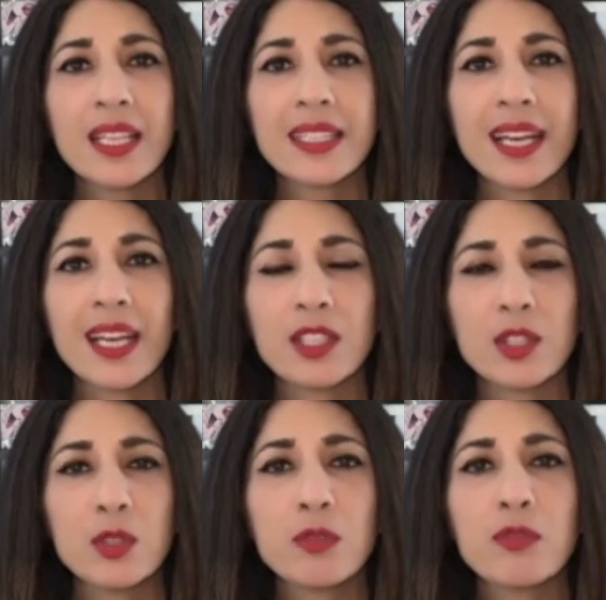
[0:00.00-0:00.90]
that
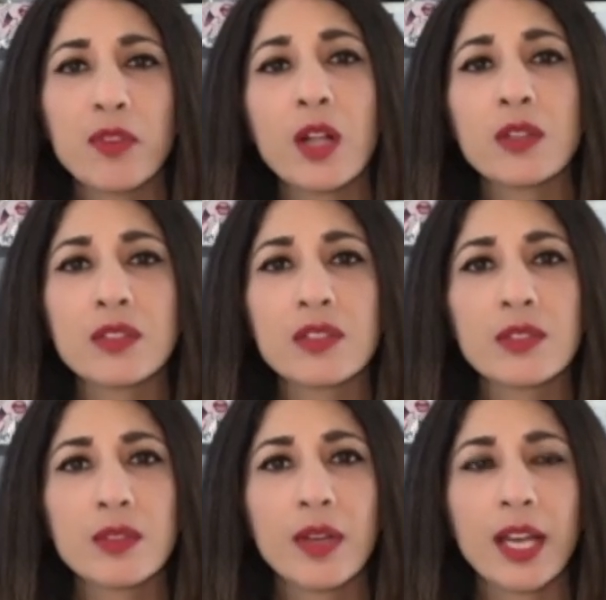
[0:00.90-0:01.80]
you felt,
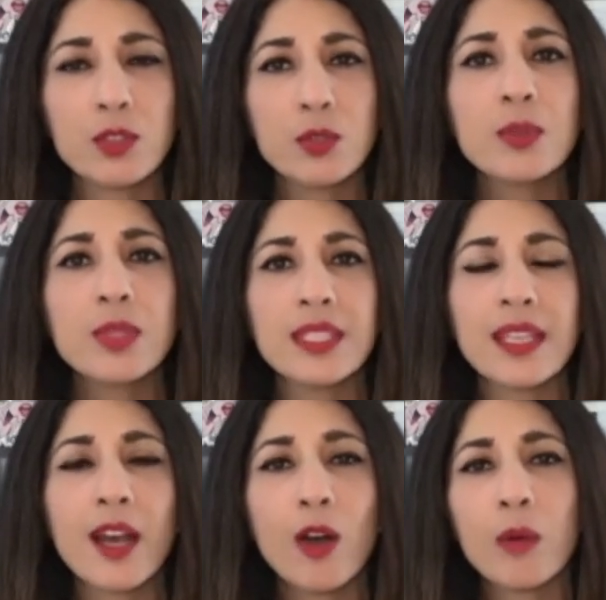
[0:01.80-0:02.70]
I do need
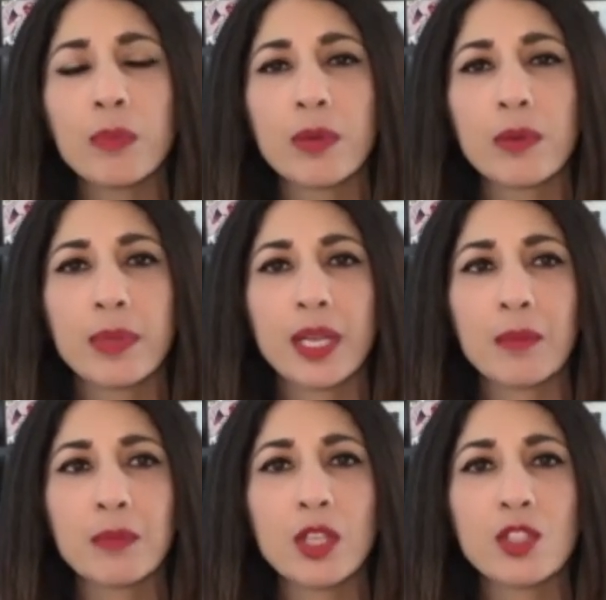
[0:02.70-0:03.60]
help, but
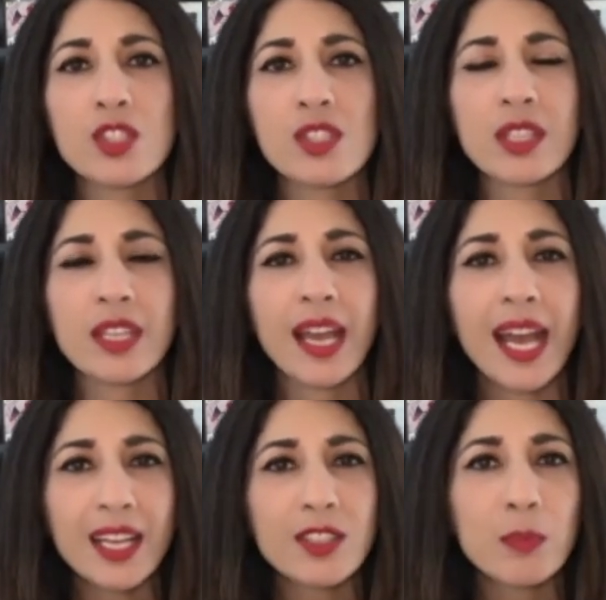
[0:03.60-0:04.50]
I'm not just going to
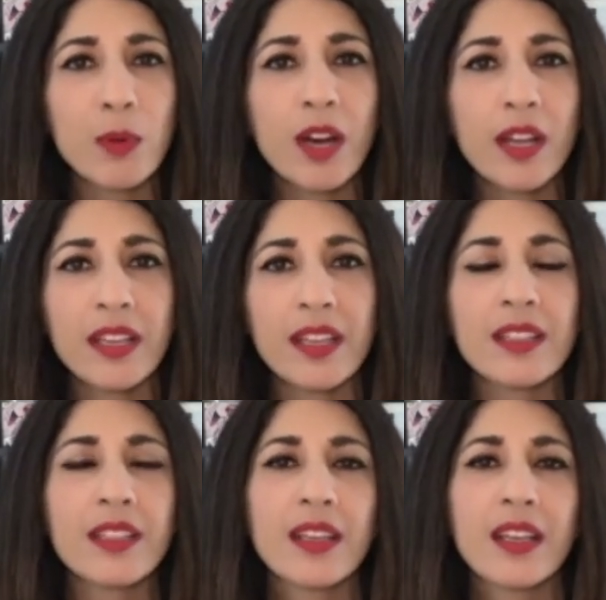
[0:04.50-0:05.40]
act upon it.
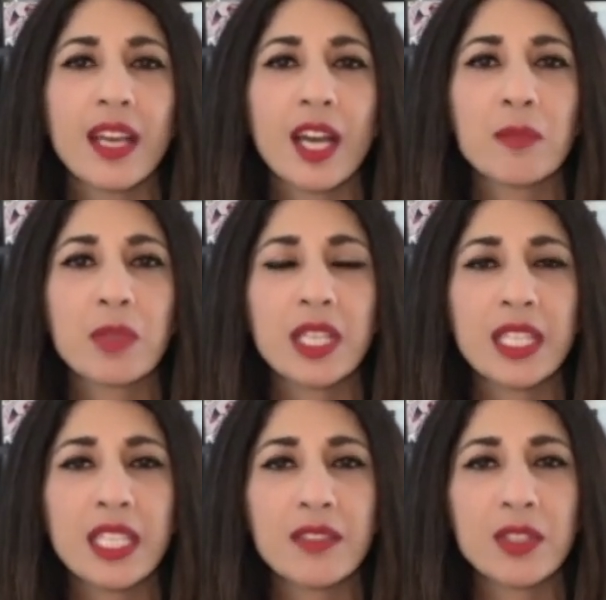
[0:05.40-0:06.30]
I'm going to
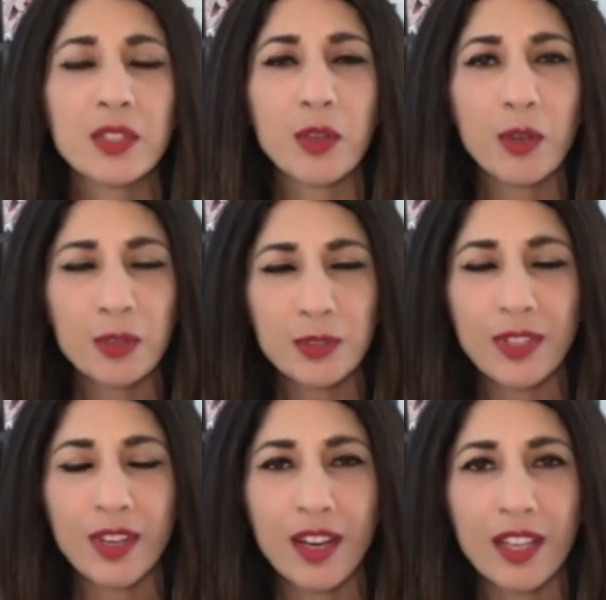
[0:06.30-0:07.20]
give it all to
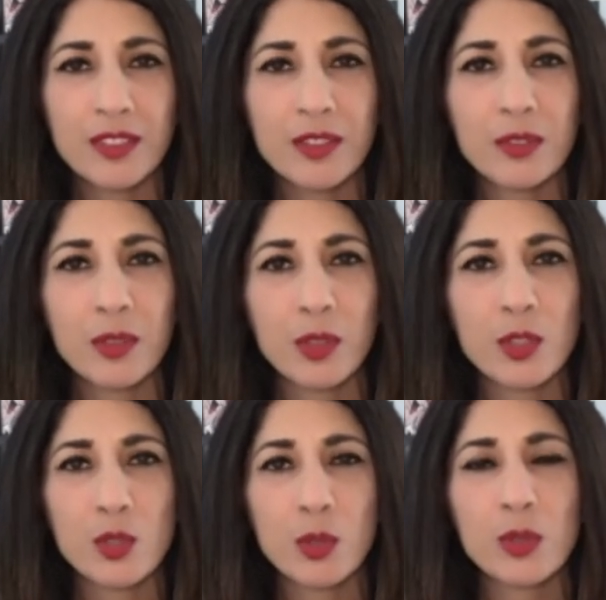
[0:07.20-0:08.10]
God to
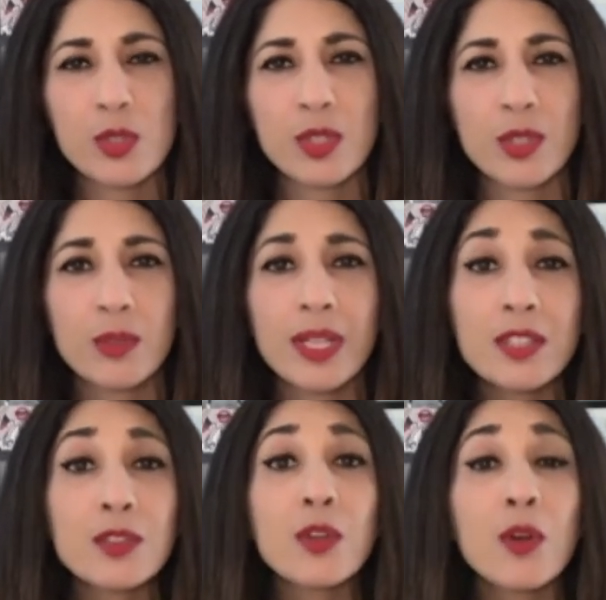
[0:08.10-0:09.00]
control. So you
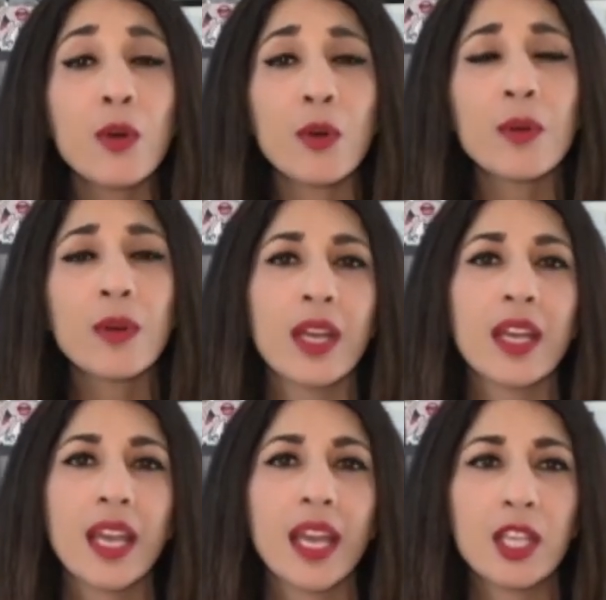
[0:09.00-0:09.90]
let go
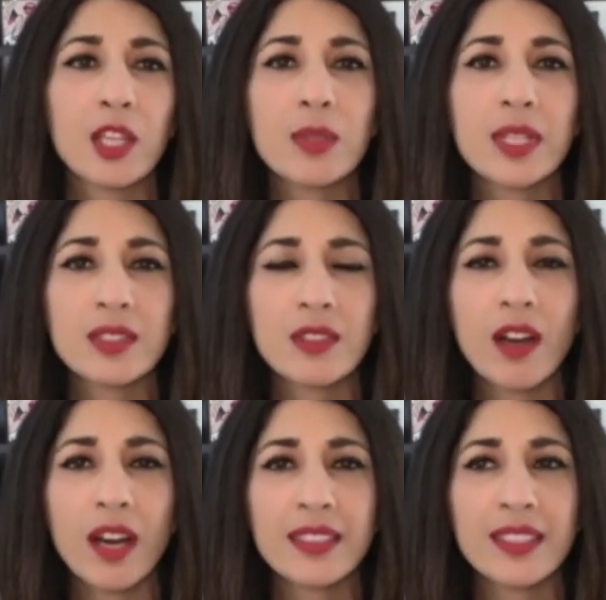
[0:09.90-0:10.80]
and you let
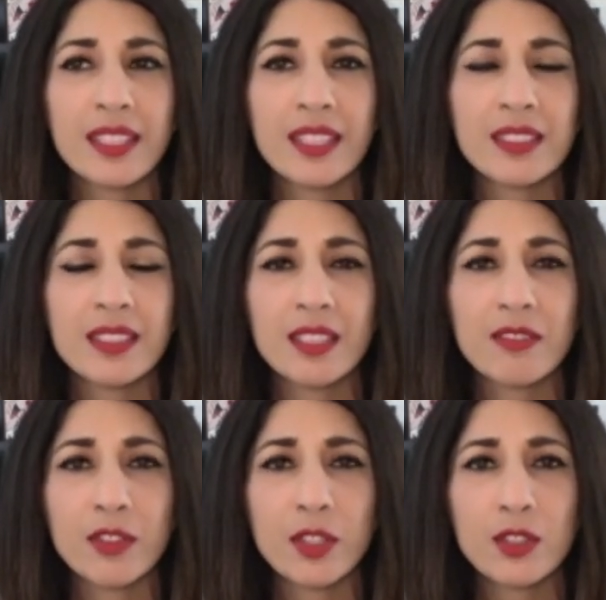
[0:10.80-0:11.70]
God, and he
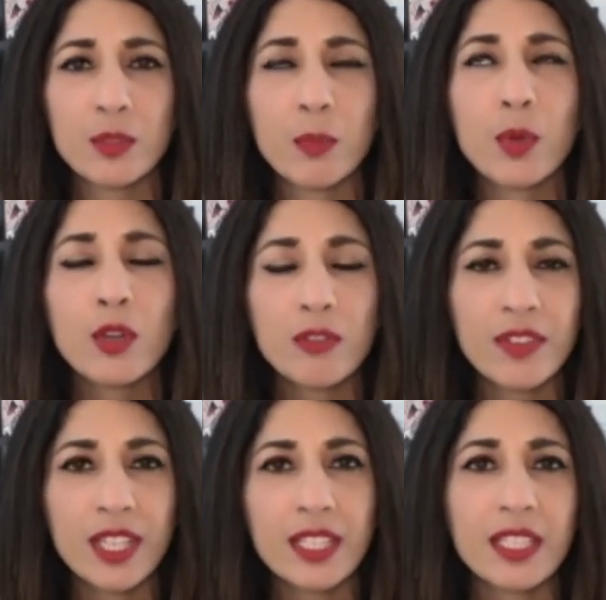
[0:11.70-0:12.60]
delivered
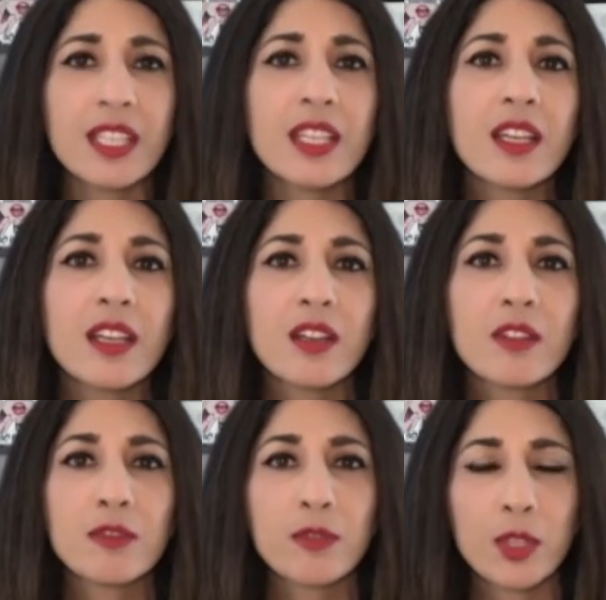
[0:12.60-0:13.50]
perfectly
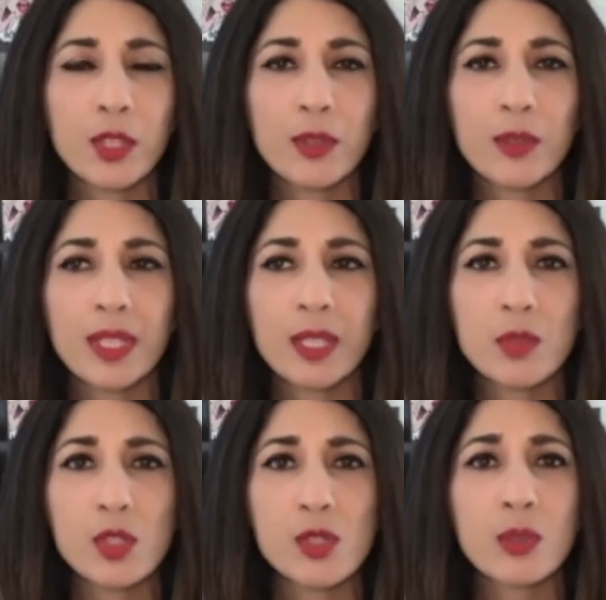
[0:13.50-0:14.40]
for you. And I'm
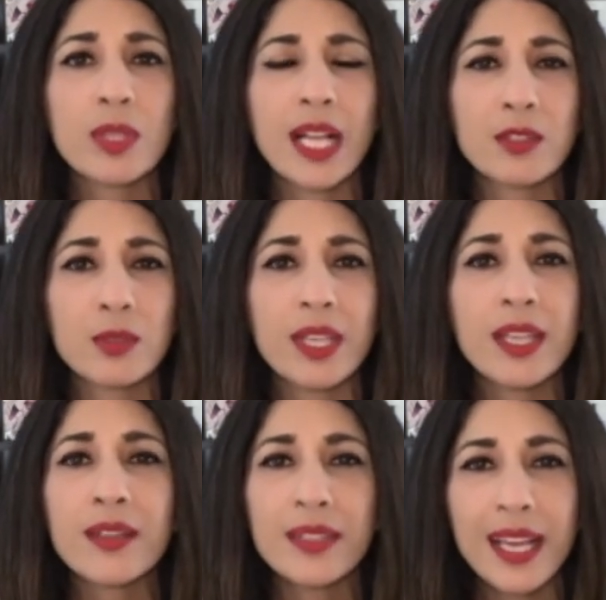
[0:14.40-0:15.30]
just so glad to
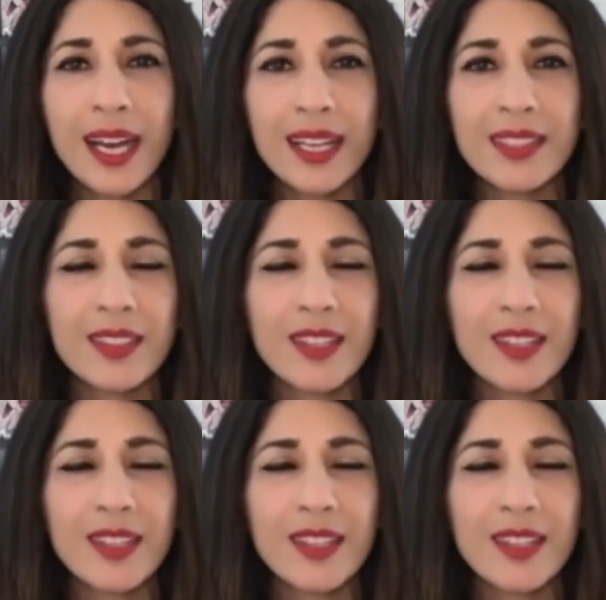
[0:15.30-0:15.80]
hear that.